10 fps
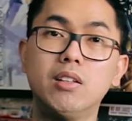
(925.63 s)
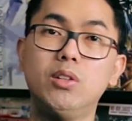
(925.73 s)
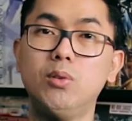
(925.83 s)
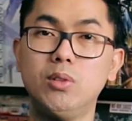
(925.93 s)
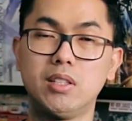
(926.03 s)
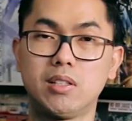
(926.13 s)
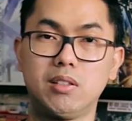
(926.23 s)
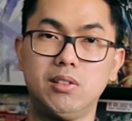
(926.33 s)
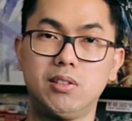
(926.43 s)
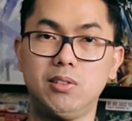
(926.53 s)
new
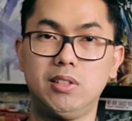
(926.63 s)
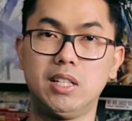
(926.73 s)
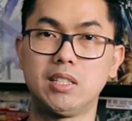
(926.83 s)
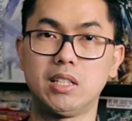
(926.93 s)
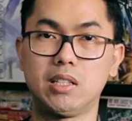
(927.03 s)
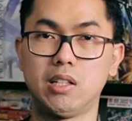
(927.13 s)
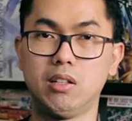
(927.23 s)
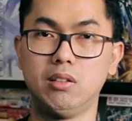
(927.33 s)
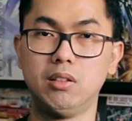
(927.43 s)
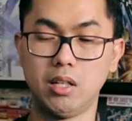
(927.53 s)
Nintendo 2DS
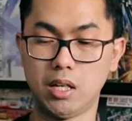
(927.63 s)
XL.